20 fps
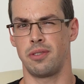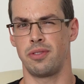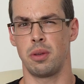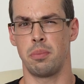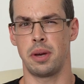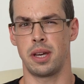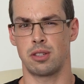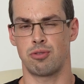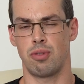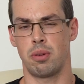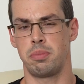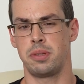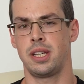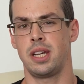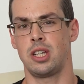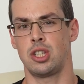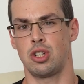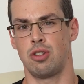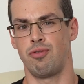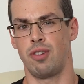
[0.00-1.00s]
have the best
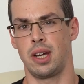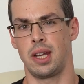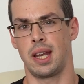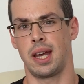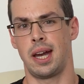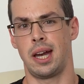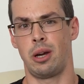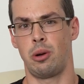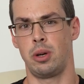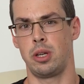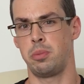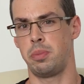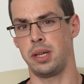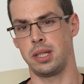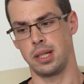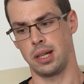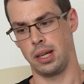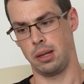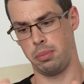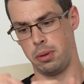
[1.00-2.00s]
reputation right now, I'd
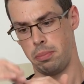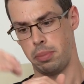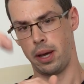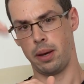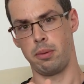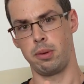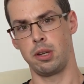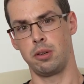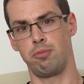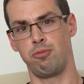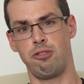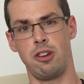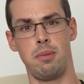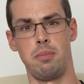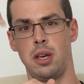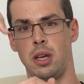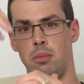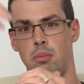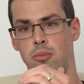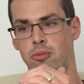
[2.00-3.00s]
basically be paying a
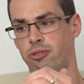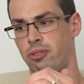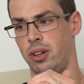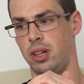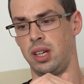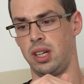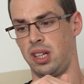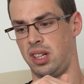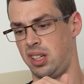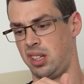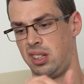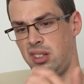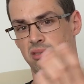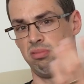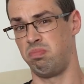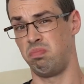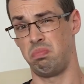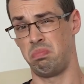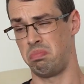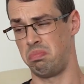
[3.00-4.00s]
premium for
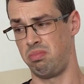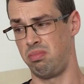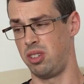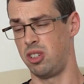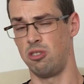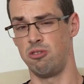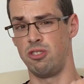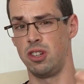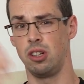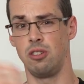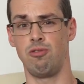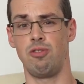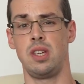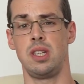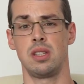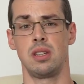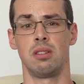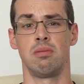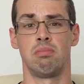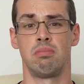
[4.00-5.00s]
no real
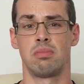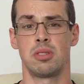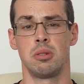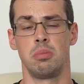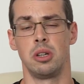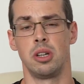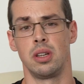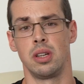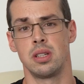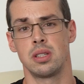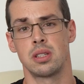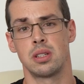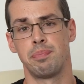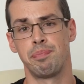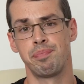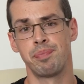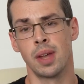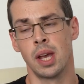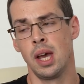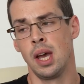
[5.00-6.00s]
reason, to be honest.
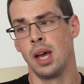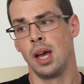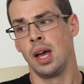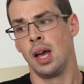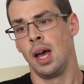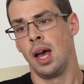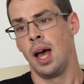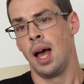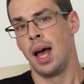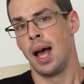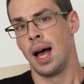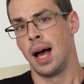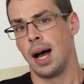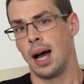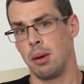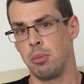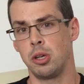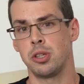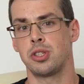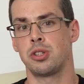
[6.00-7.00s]

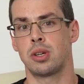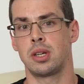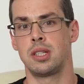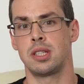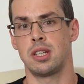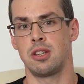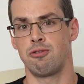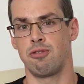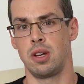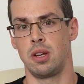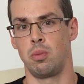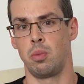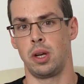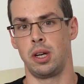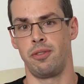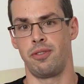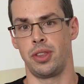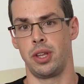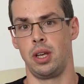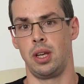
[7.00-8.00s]
I'm also considering
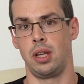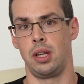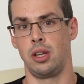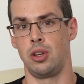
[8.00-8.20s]
one of the